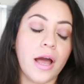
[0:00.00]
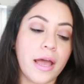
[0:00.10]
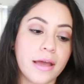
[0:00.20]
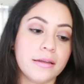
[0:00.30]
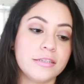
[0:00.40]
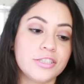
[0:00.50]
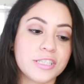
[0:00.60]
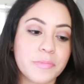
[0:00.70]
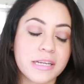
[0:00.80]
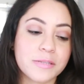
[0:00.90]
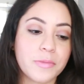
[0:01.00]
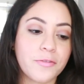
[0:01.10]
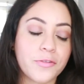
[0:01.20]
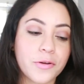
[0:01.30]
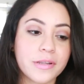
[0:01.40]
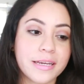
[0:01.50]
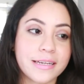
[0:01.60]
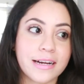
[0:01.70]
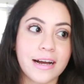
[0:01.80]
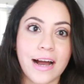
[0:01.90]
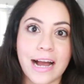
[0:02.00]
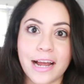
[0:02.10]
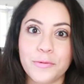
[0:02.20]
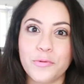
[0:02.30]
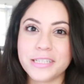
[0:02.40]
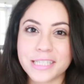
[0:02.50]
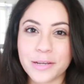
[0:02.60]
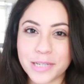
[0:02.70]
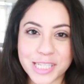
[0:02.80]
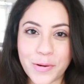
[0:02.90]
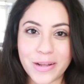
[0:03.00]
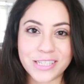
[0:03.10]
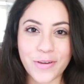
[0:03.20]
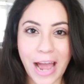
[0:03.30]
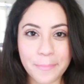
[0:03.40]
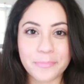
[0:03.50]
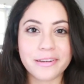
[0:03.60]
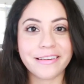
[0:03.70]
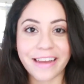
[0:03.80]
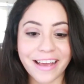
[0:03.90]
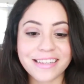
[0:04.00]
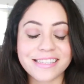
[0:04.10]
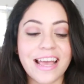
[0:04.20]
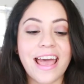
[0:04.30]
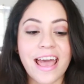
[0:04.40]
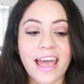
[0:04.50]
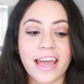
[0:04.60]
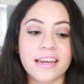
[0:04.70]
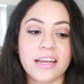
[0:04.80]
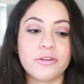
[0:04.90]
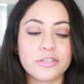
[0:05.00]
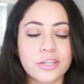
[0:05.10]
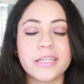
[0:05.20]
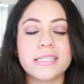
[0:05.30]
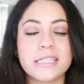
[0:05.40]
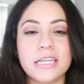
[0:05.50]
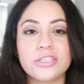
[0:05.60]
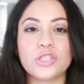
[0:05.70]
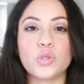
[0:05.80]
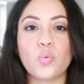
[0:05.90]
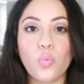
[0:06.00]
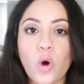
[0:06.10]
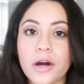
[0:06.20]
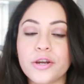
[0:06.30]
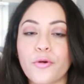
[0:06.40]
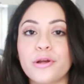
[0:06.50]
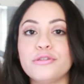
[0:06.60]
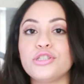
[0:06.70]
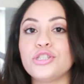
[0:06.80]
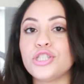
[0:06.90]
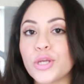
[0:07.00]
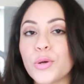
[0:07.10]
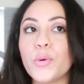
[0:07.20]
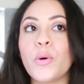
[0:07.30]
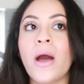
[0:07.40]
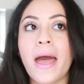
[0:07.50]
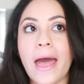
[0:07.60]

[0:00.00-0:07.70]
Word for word: and it just makes me feel like I want to see what's going to happen next and I usually see just one or two